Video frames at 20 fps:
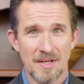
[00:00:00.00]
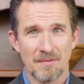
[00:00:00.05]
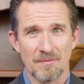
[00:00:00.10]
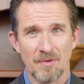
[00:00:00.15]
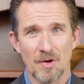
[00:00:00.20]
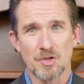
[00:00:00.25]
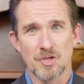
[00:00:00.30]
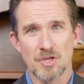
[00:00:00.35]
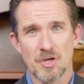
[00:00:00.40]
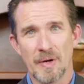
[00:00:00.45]

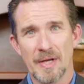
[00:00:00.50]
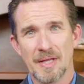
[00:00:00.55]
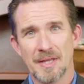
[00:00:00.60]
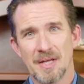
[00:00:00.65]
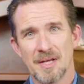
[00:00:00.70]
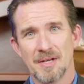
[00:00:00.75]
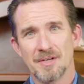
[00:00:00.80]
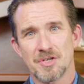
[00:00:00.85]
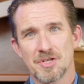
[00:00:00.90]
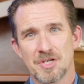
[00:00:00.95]
1
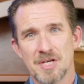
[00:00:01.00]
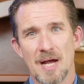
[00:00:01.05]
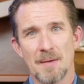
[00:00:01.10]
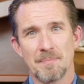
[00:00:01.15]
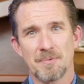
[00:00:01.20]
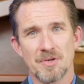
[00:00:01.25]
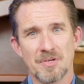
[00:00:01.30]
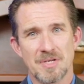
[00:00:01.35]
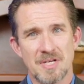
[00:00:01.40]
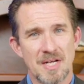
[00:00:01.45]
Corinthians
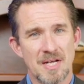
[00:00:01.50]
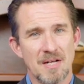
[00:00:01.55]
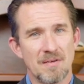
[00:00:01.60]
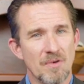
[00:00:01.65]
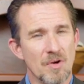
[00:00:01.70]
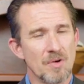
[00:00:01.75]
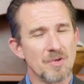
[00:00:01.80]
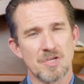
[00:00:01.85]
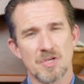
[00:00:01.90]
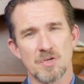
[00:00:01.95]
chapter 10
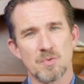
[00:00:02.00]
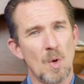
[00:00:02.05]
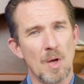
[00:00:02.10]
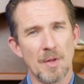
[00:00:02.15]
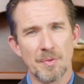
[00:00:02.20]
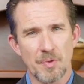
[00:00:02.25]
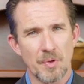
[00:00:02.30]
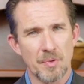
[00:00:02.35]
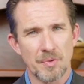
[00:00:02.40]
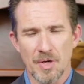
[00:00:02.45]
verses
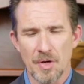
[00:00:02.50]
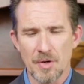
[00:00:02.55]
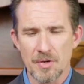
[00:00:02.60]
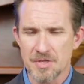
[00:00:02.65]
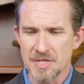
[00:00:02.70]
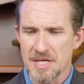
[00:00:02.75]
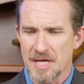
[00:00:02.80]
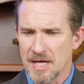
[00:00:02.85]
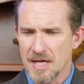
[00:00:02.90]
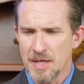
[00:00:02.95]
1 through
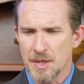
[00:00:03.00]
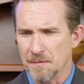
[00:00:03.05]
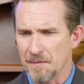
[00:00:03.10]
13,